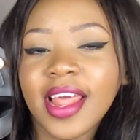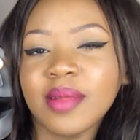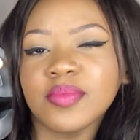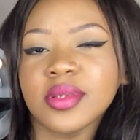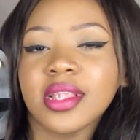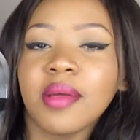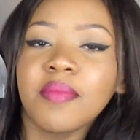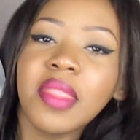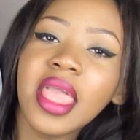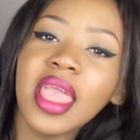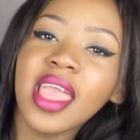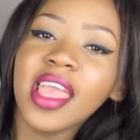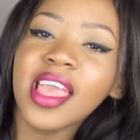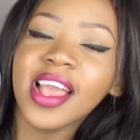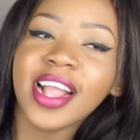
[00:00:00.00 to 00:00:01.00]
I'm just like,
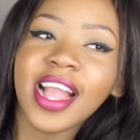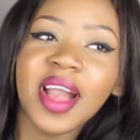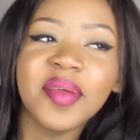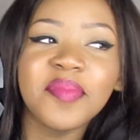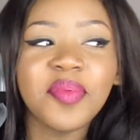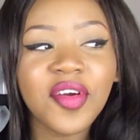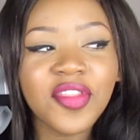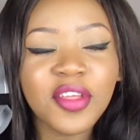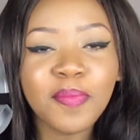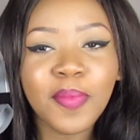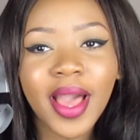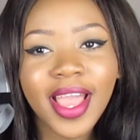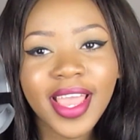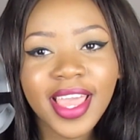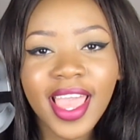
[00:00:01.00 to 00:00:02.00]
nah, I can't be bothered
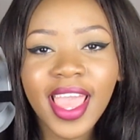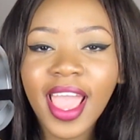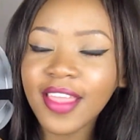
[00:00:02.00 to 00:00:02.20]
buying it.